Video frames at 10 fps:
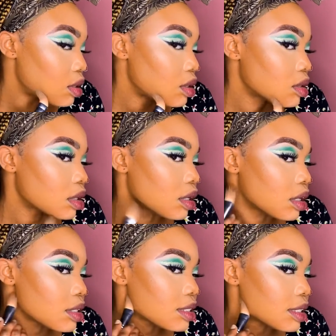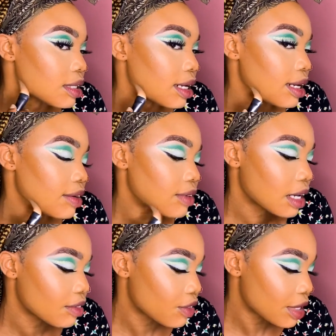Can you all see that? I've kind of
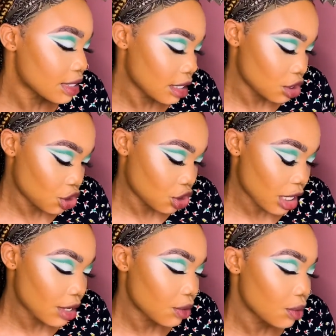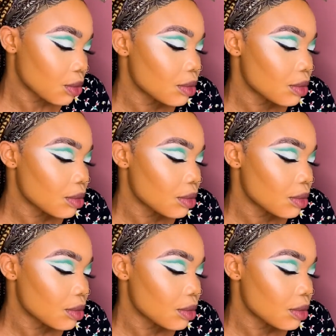created a shadow.